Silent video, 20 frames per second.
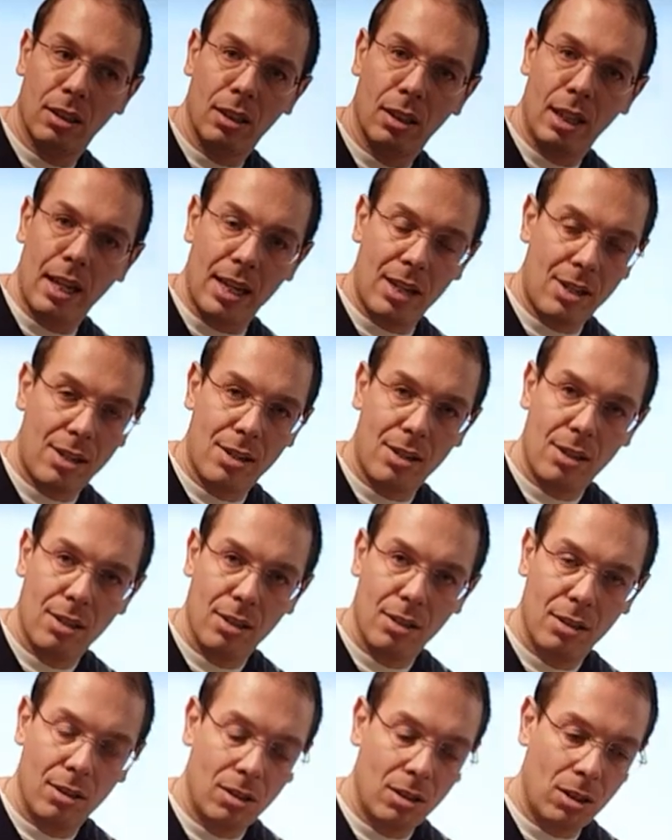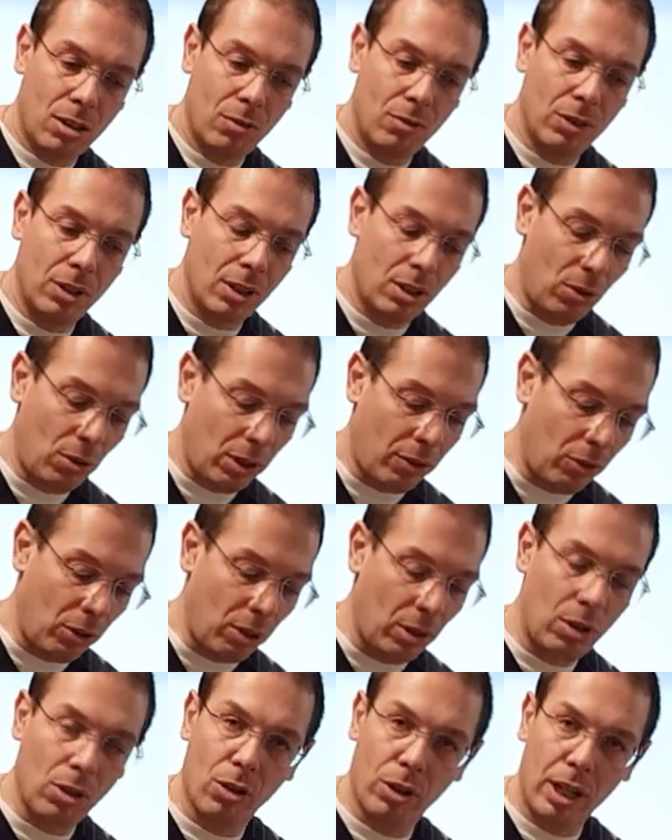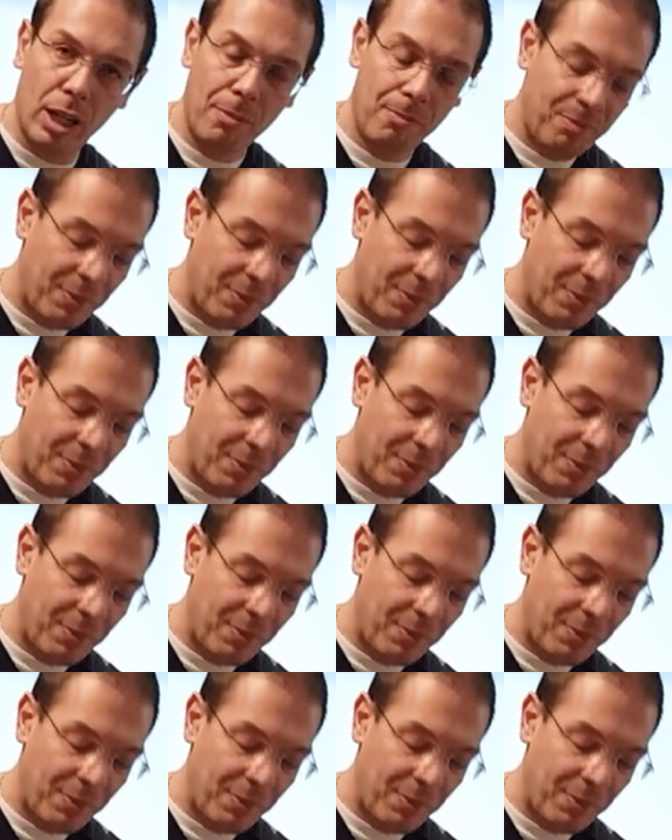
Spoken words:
less of the olive oil, okay?